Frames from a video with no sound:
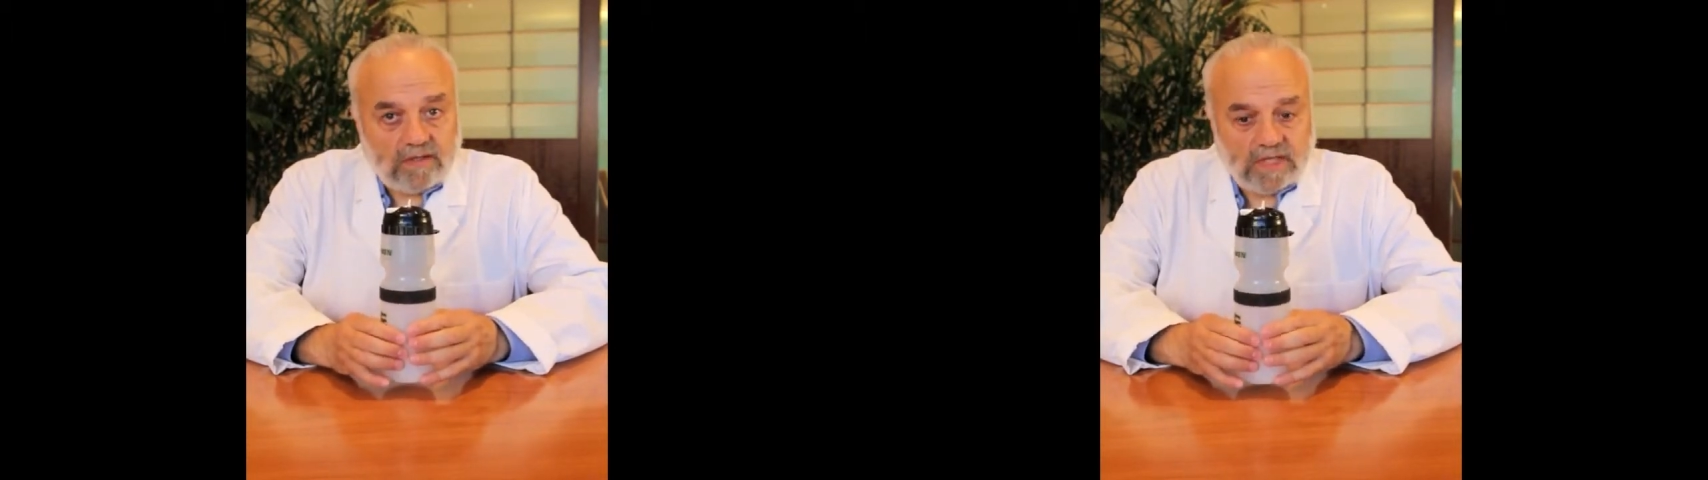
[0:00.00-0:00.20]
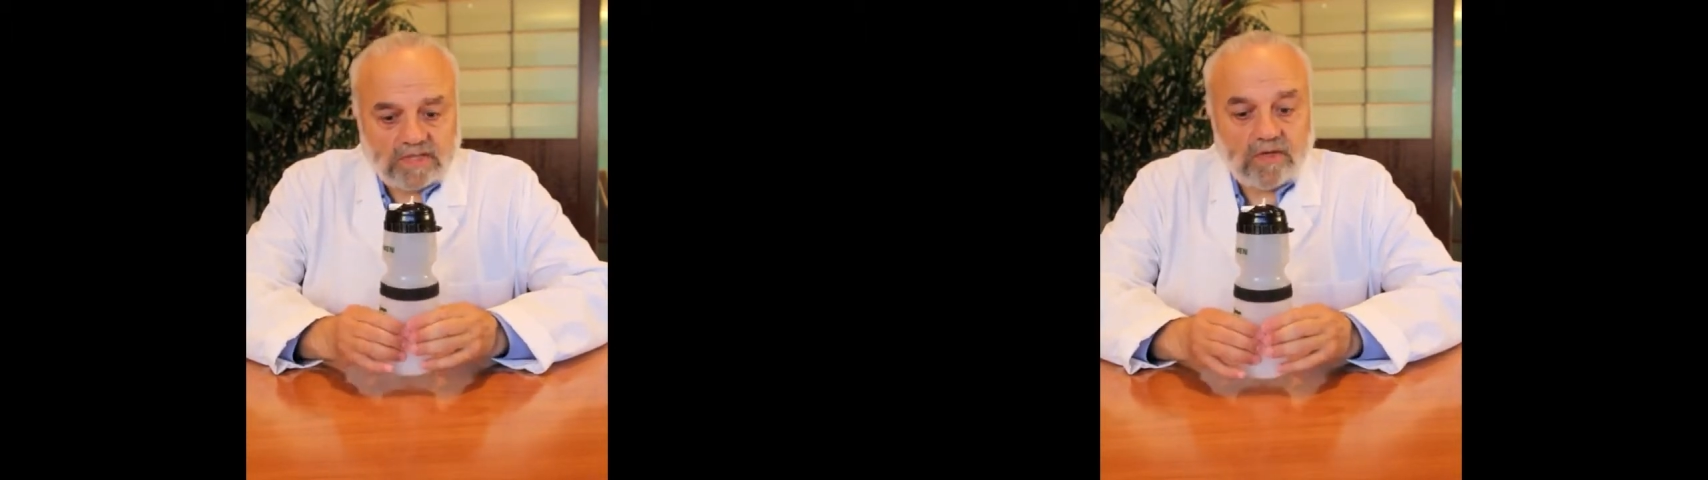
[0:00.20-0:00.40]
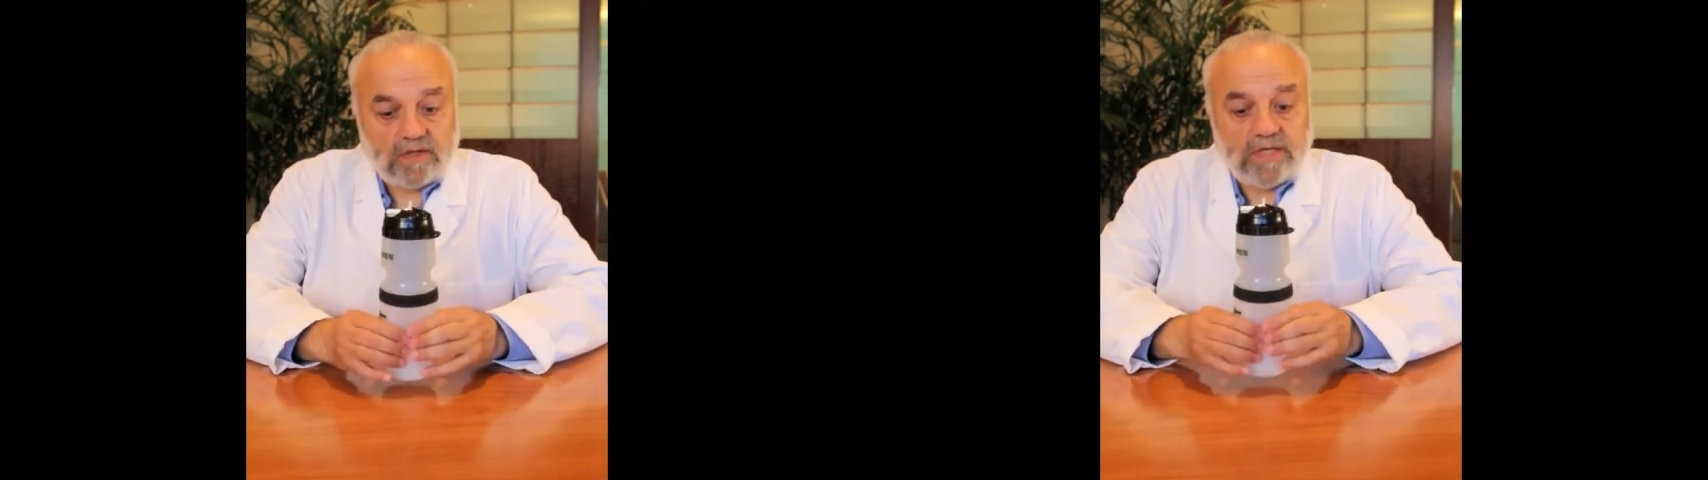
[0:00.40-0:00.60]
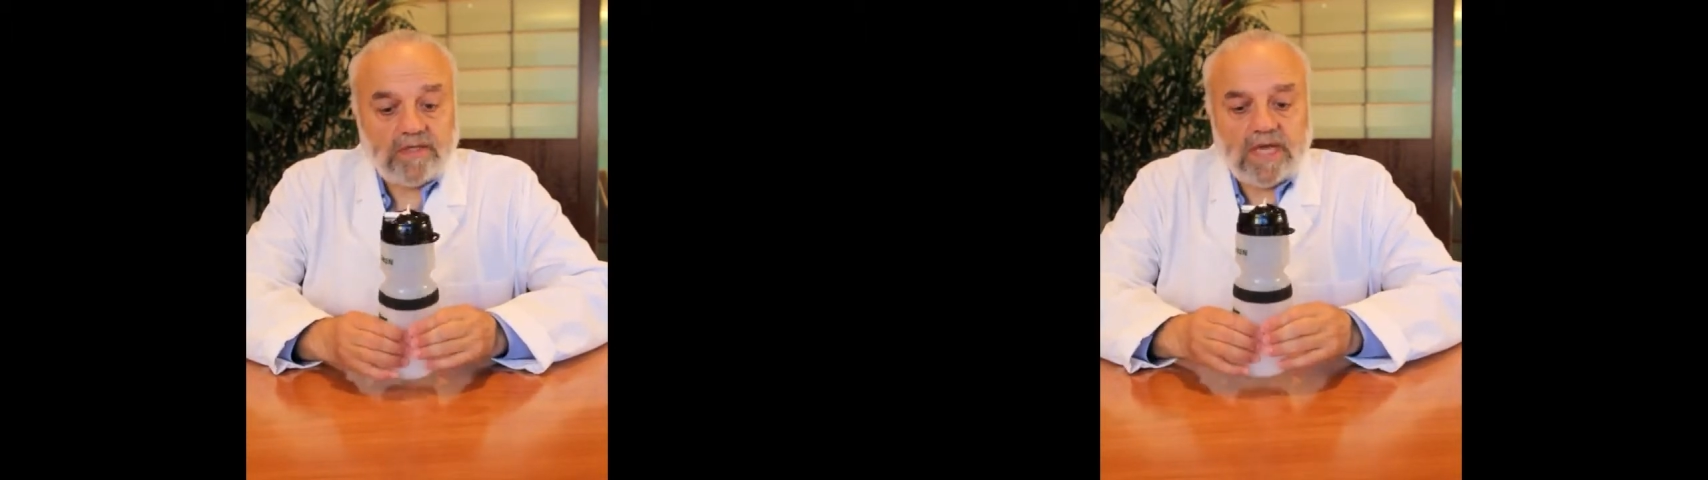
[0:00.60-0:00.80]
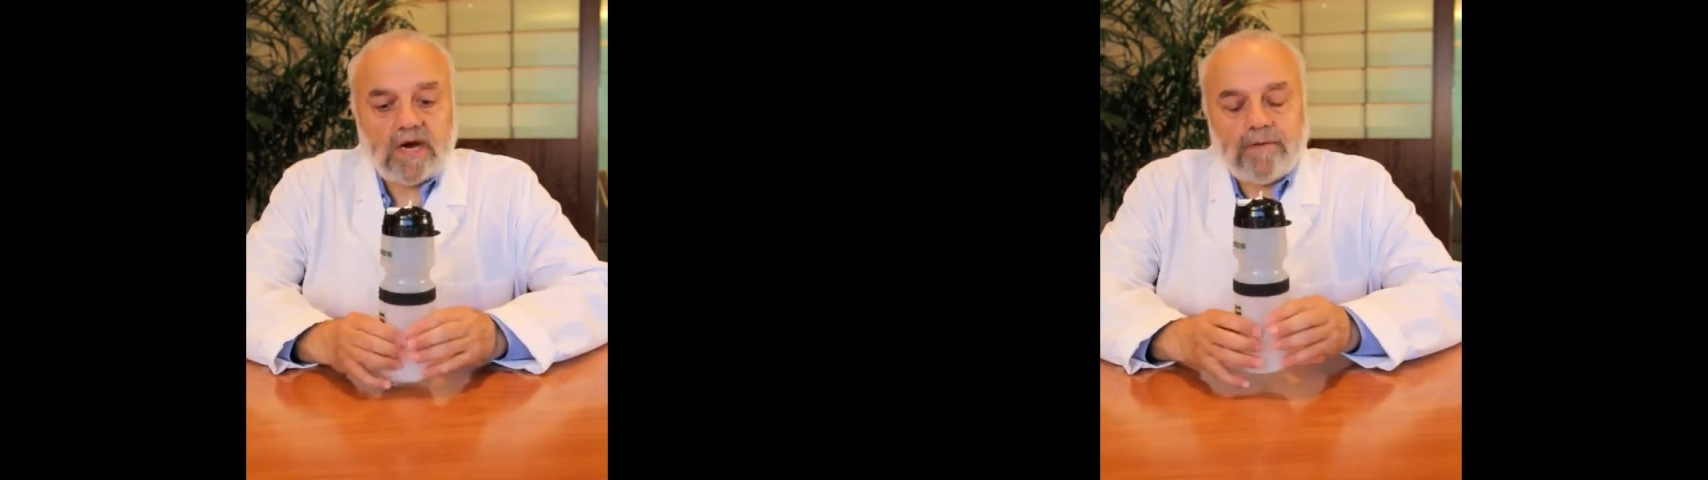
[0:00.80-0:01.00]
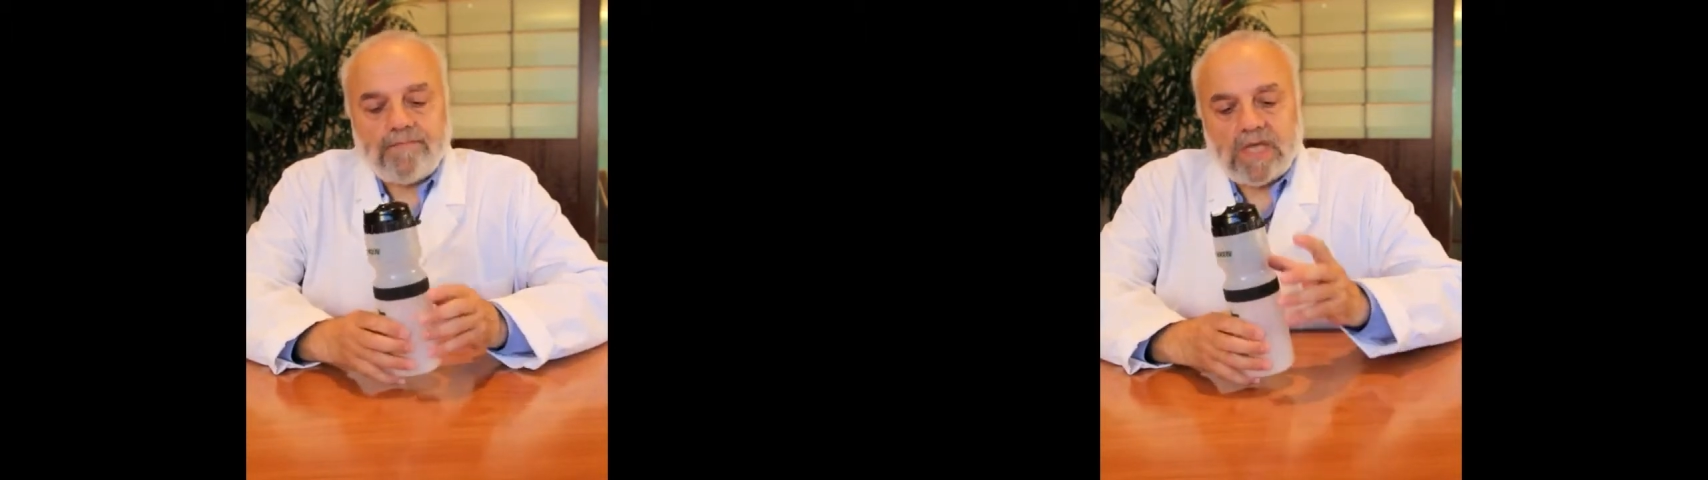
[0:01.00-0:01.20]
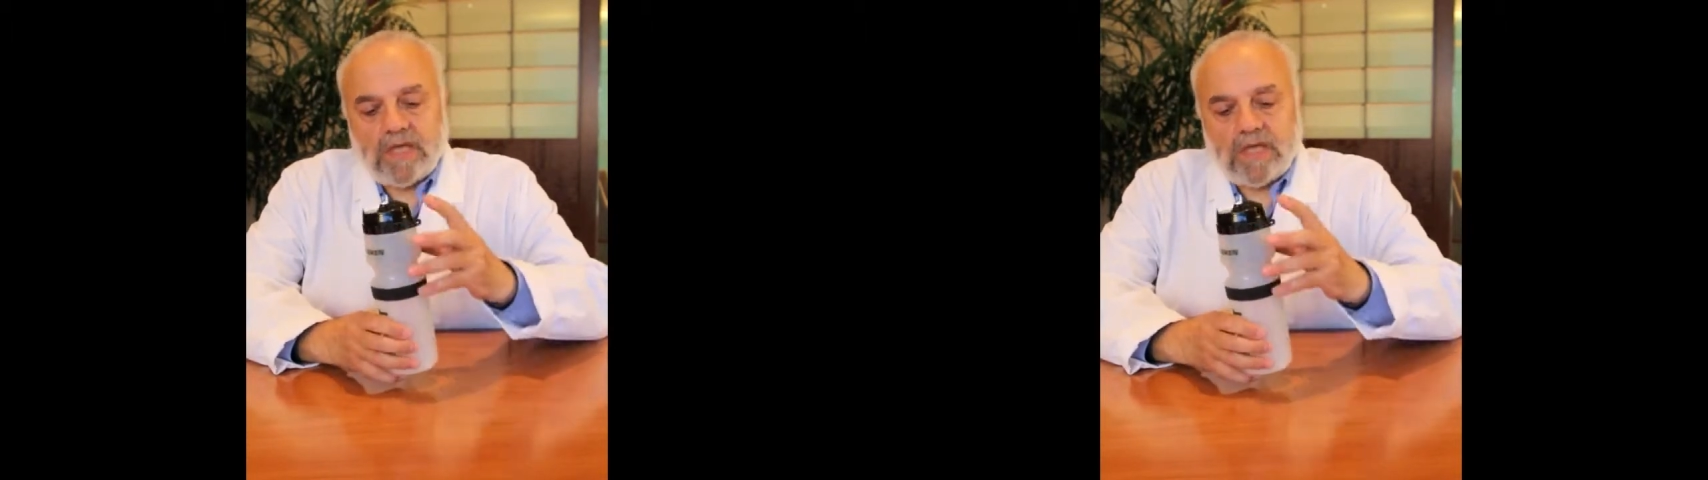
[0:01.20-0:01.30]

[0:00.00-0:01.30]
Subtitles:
it's going to leak the air.